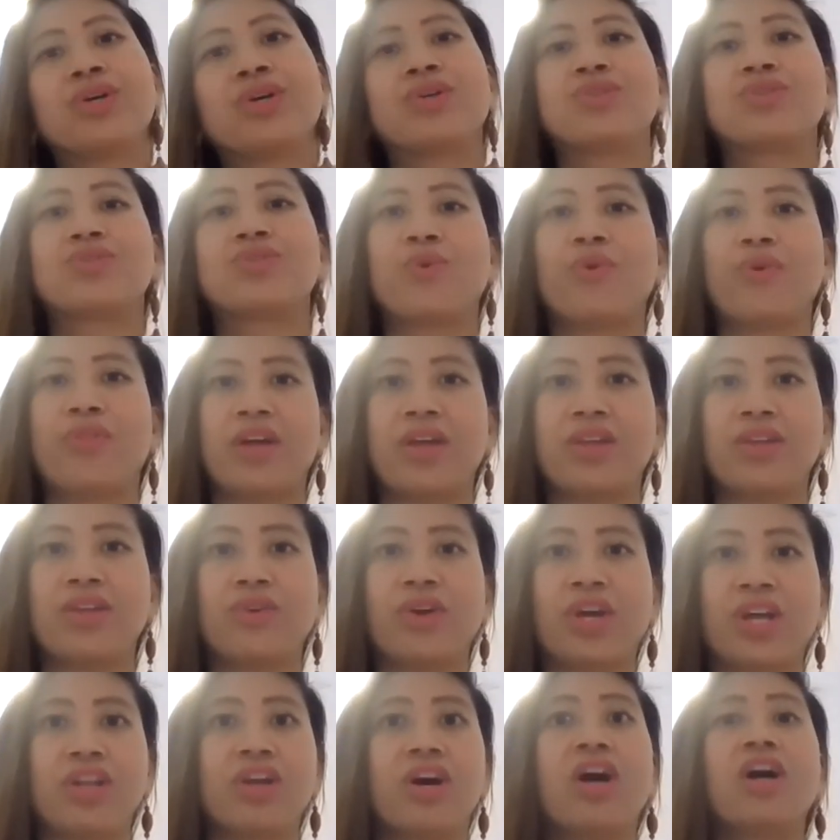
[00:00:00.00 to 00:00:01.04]
so that
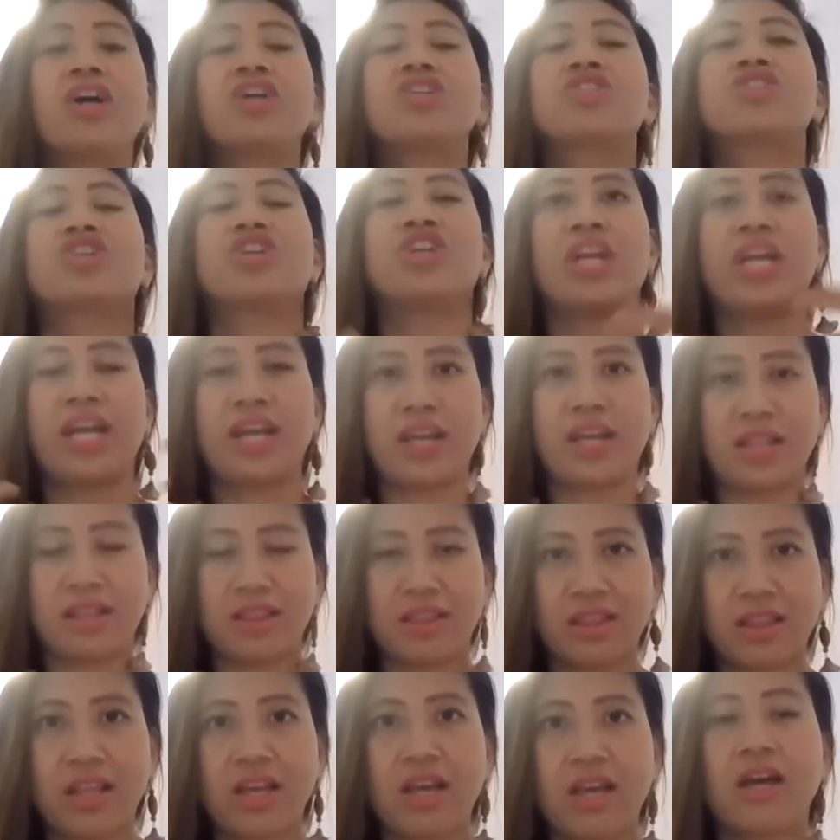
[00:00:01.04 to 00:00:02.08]
you can usher
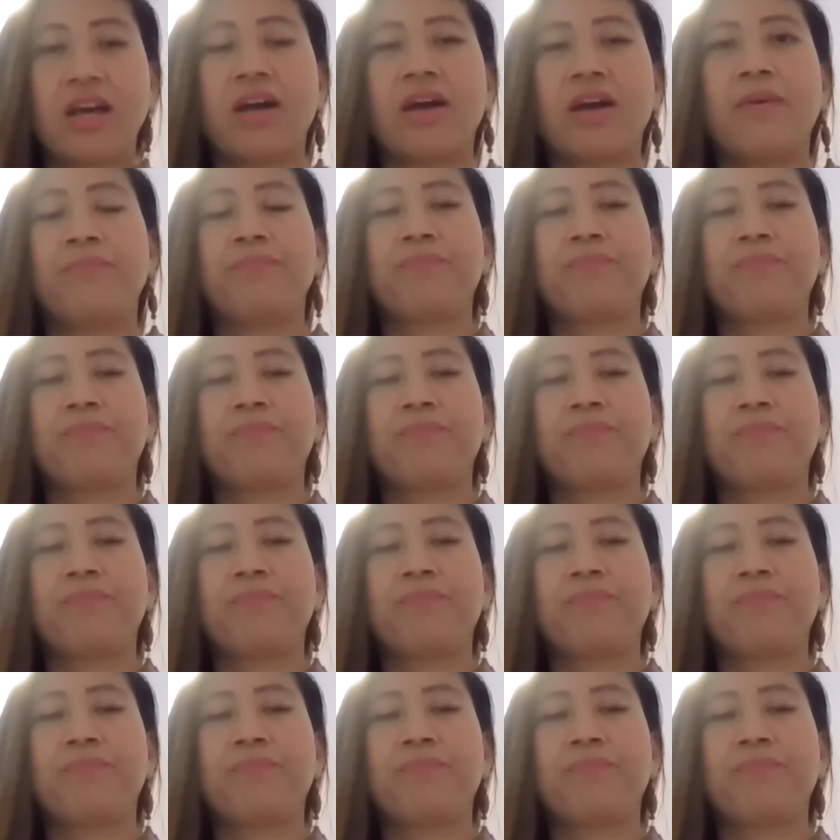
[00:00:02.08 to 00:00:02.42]
in